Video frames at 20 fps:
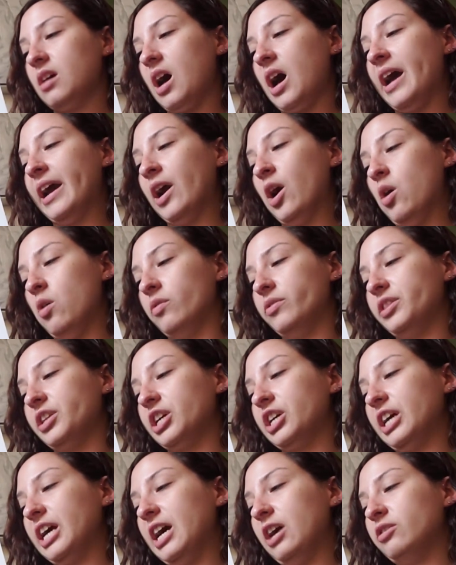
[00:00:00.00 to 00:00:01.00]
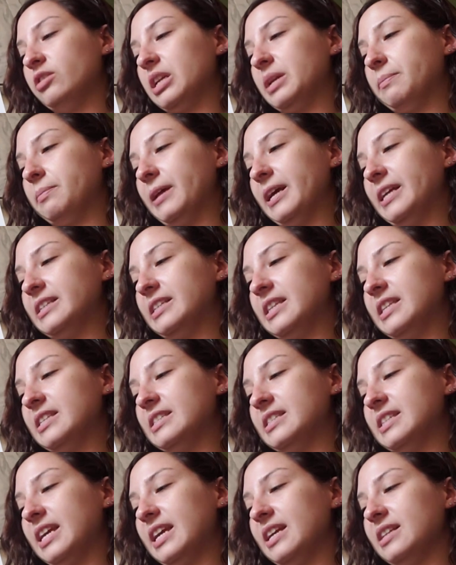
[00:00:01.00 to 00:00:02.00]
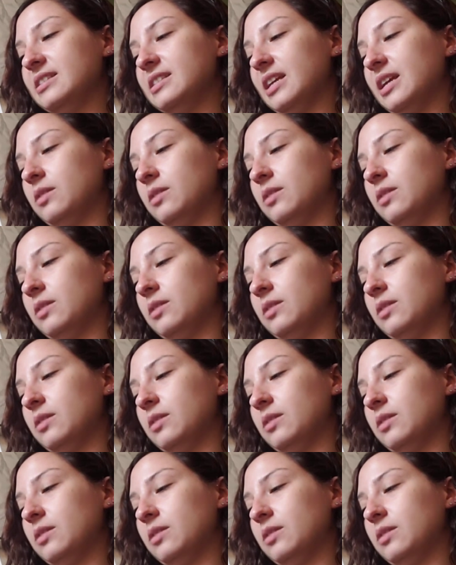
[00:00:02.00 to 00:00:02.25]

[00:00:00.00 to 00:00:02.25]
I hoed the ground and planted the seeds